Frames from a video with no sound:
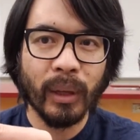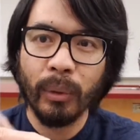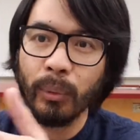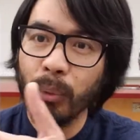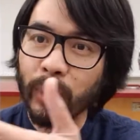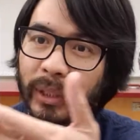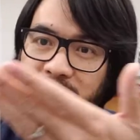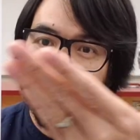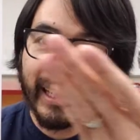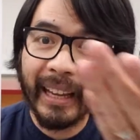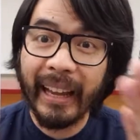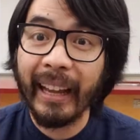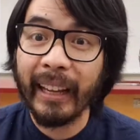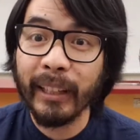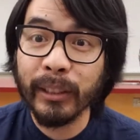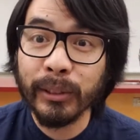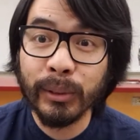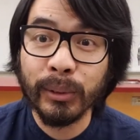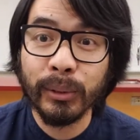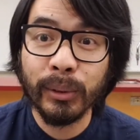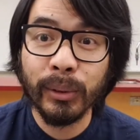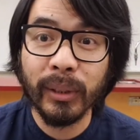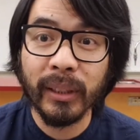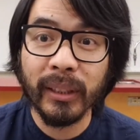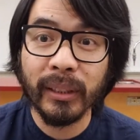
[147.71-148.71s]
which
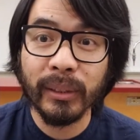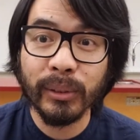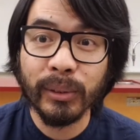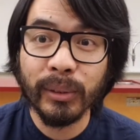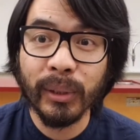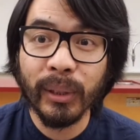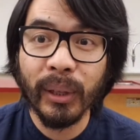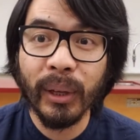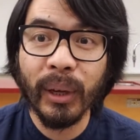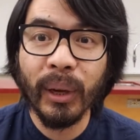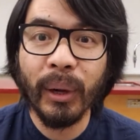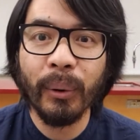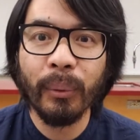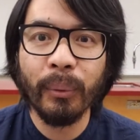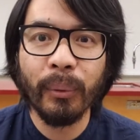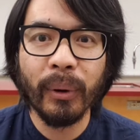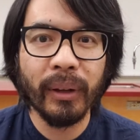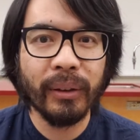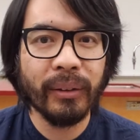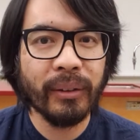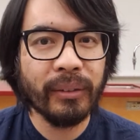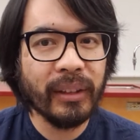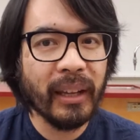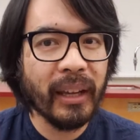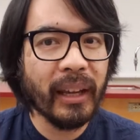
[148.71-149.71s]
asks students
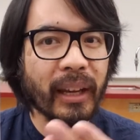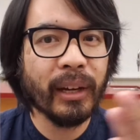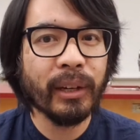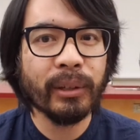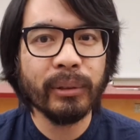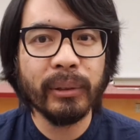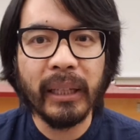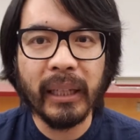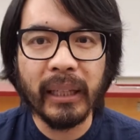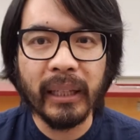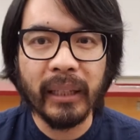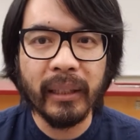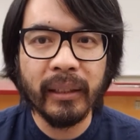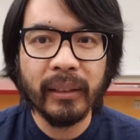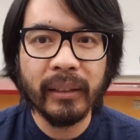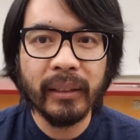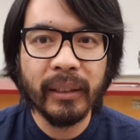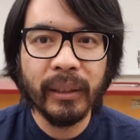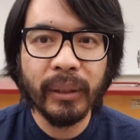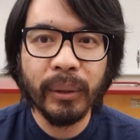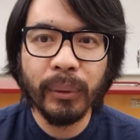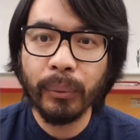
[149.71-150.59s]
whether they agree